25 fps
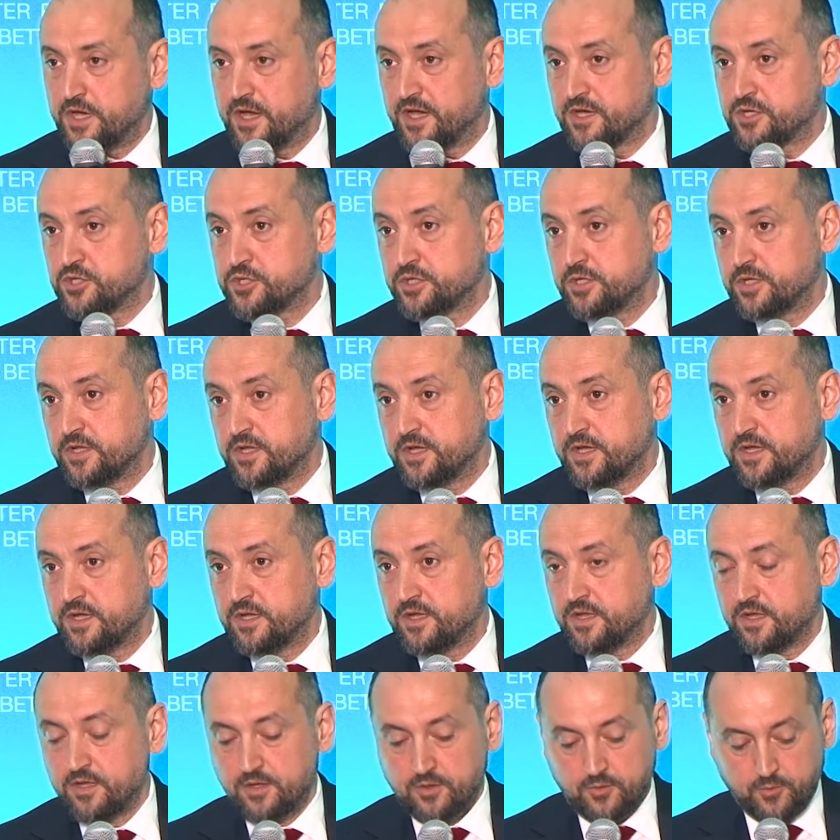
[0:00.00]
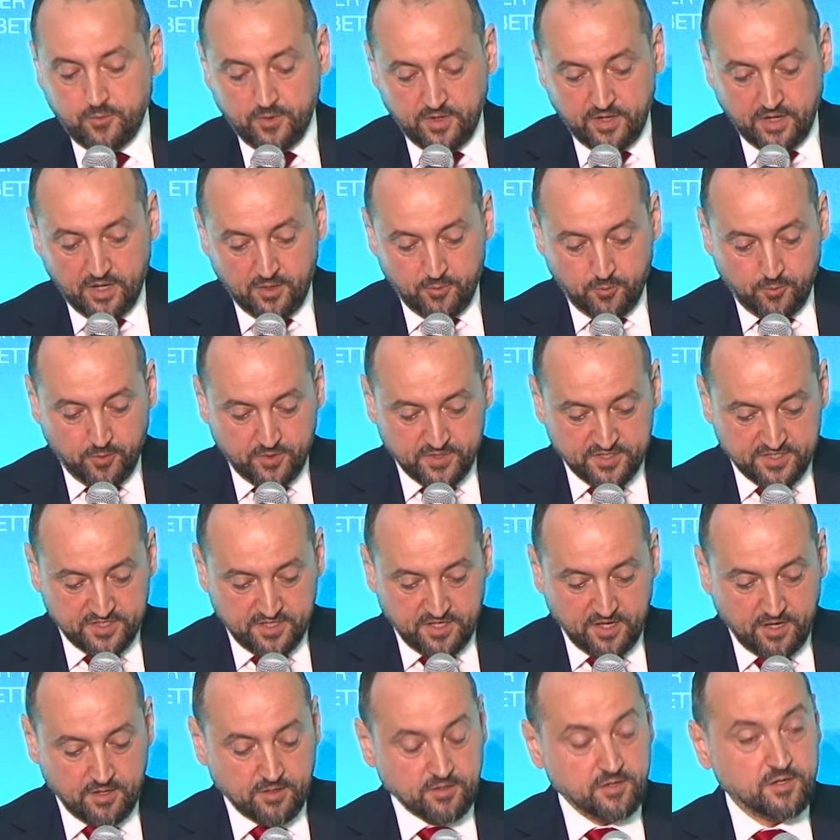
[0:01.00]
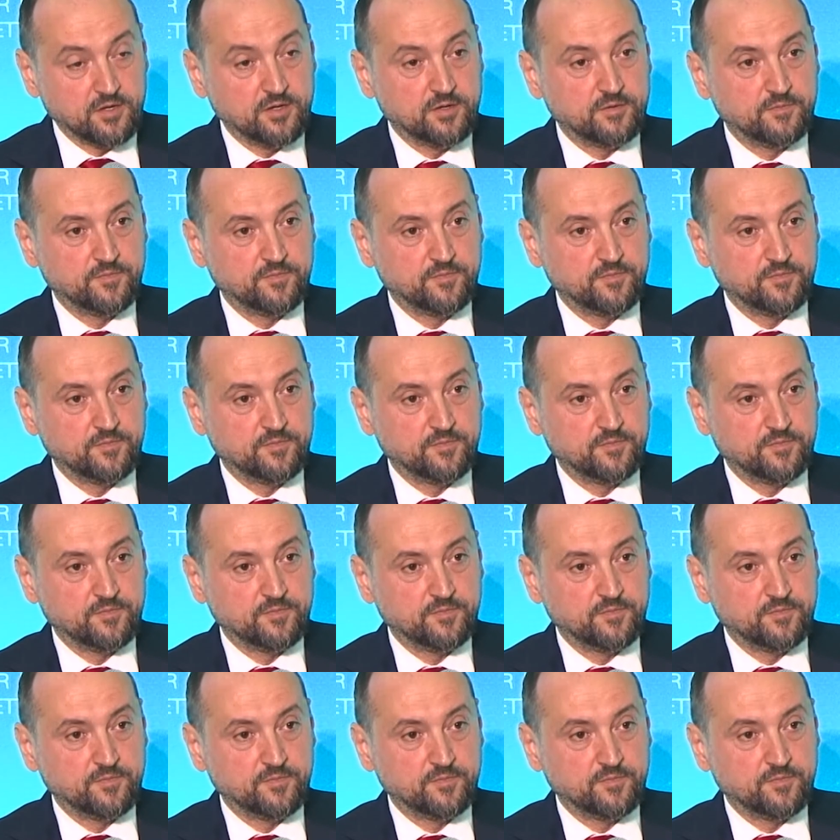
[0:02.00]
actually when I was young,